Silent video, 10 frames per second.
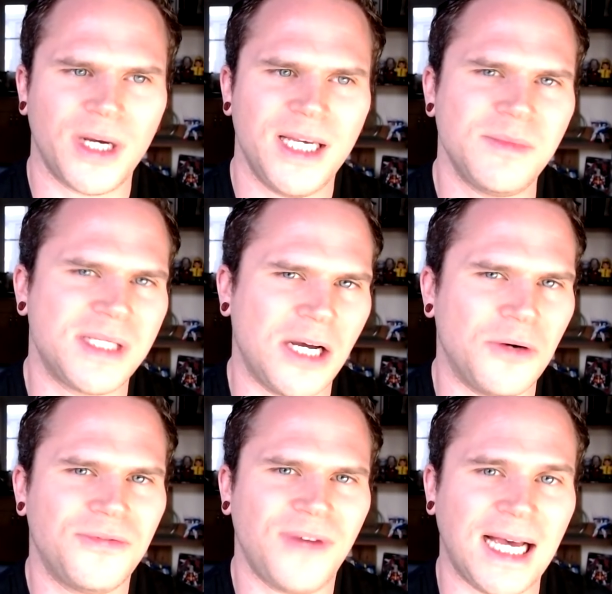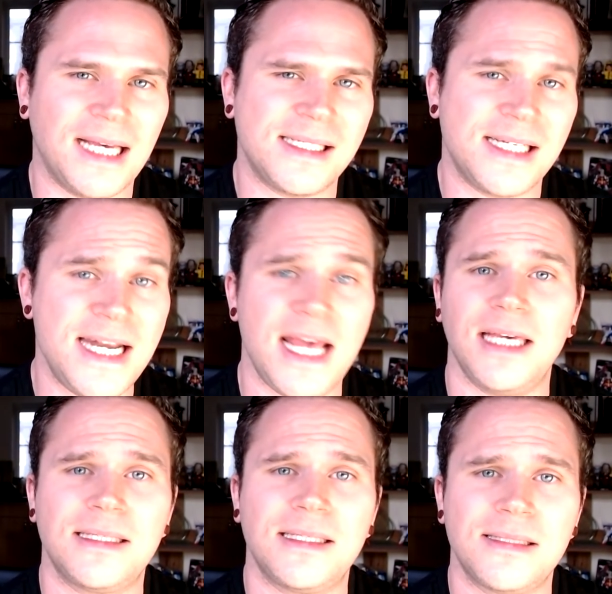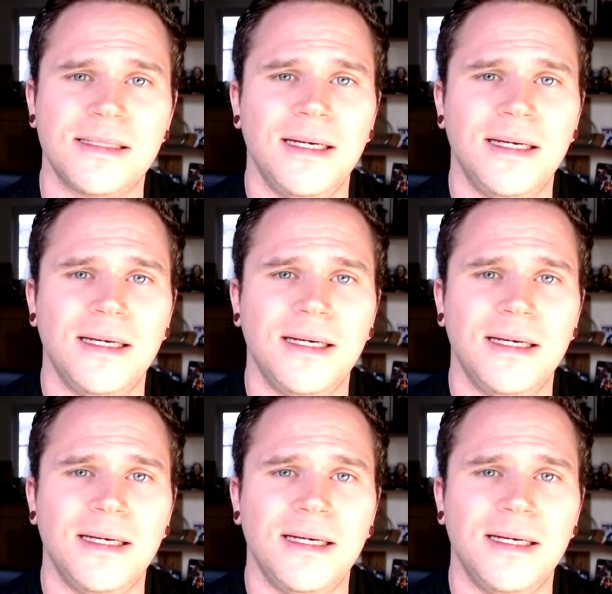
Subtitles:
himself as Nyx,